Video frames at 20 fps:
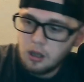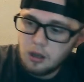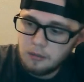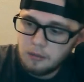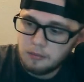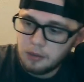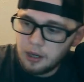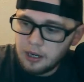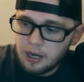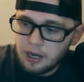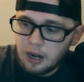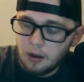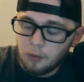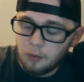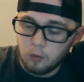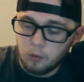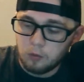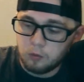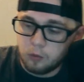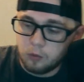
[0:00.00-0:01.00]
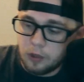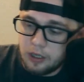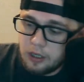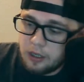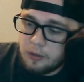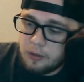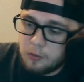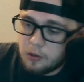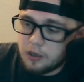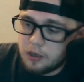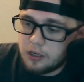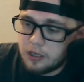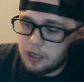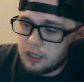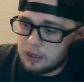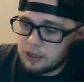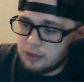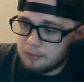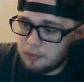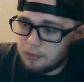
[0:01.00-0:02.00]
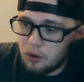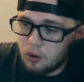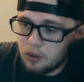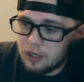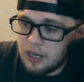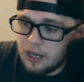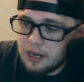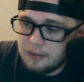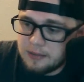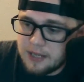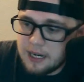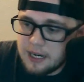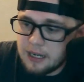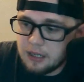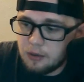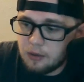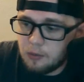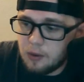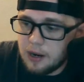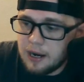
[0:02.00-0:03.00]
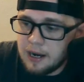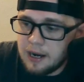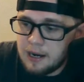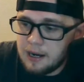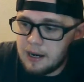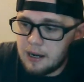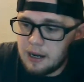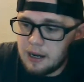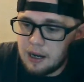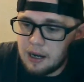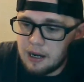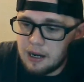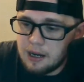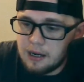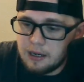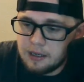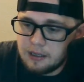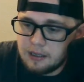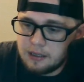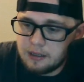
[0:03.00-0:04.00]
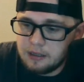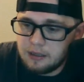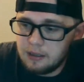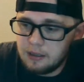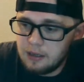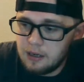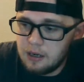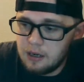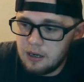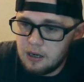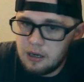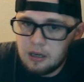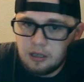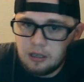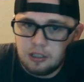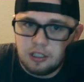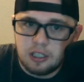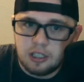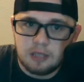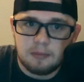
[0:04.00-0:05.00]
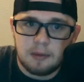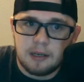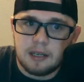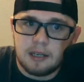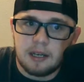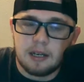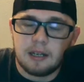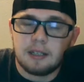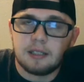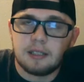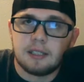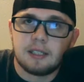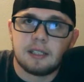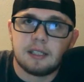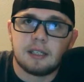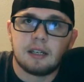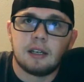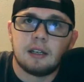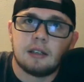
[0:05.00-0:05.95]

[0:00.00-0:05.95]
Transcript: But I really wanted to get the bowl games out of the way, just because